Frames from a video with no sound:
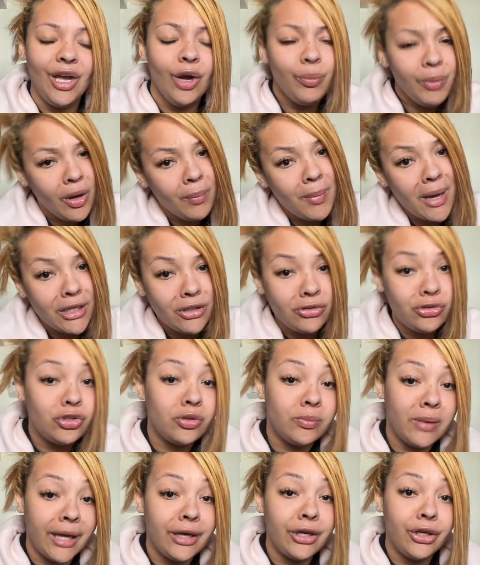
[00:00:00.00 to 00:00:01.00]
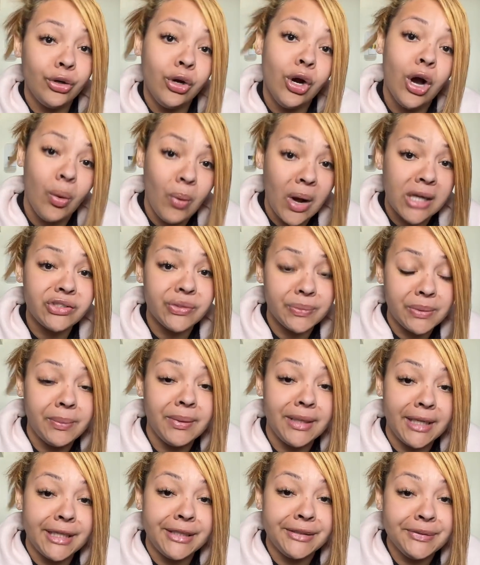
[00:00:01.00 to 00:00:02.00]
It'll be on my YouTube later. You can go watch from
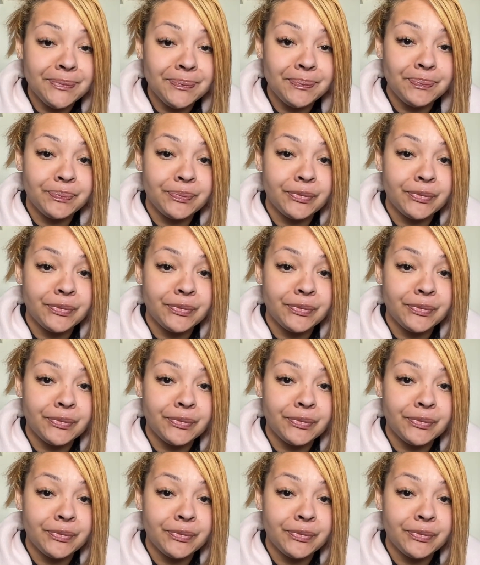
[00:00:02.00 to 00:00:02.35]
the beginning.